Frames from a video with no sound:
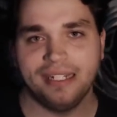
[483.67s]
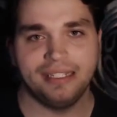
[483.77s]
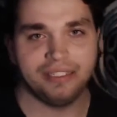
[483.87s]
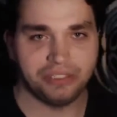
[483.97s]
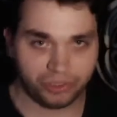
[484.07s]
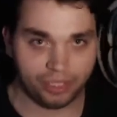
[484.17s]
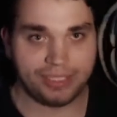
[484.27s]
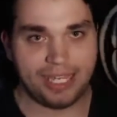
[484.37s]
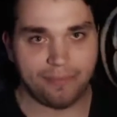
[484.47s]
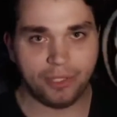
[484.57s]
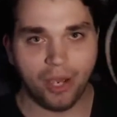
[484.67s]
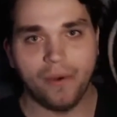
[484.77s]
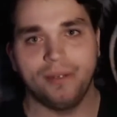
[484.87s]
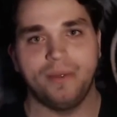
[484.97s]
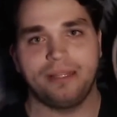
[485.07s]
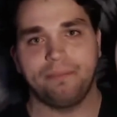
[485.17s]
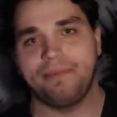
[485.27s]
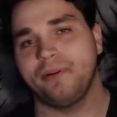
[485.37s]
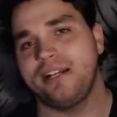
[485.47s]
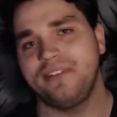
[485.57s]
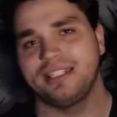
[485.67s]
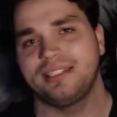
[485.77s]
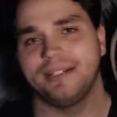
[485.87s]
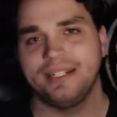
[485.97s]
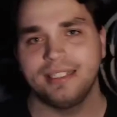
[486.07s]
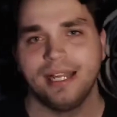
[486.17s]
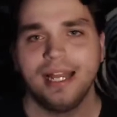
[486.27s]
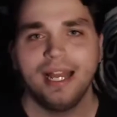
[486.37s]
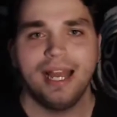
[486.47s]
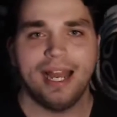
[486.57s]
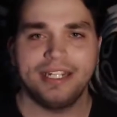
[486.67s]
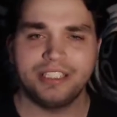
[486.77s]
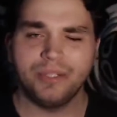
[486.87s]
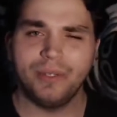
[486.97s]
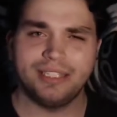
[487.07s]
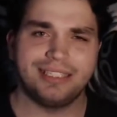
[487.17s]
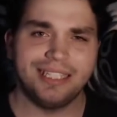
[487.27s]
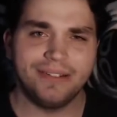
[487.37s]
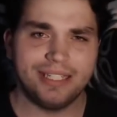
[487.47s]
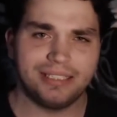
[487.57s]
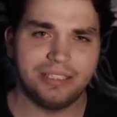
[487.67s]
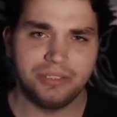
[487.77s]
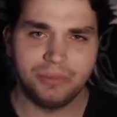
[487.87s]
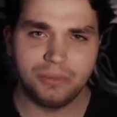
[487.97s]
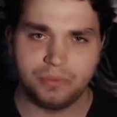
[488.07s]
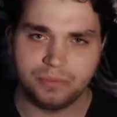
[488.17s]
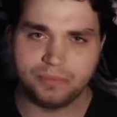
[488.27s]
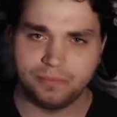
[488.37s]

and then keep going with previous series. I just don't want the series to